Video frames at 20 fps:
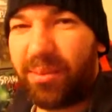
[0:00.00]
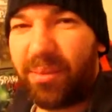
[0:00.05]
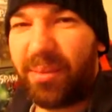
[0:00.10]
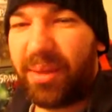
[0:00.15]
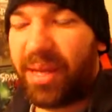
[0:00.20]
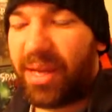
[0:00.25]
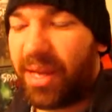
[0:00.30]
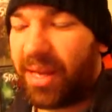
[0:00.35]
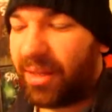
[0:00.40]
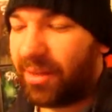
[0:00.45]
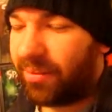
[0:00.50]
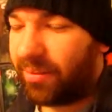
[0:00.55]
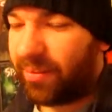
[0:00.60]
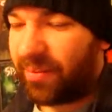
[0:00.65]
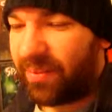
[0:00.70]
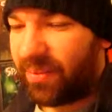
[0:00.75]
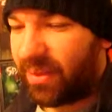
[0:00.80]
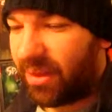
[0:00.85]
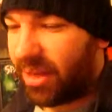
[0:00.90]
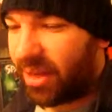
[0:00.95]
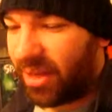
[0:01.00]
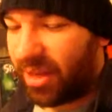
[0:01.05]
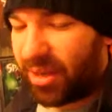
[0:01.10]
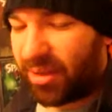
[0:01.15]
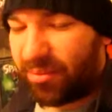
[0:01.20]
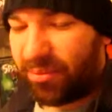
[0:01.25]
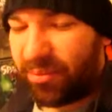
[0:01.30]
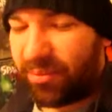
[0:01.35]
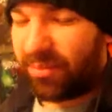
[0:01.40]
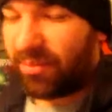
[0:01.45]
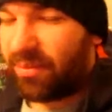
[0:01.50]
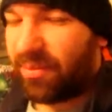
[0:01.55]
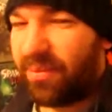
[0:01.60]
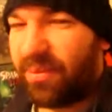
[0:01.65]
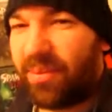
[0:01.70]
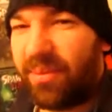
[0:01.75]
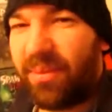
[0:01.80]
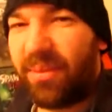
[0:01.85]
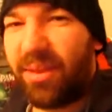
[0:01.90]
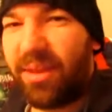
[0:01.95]
man,
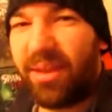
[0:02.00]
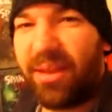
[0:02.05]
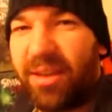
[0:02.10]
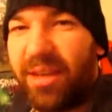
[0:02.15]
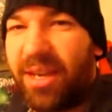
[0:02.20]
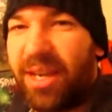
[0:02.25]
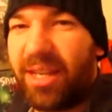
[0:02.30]
I,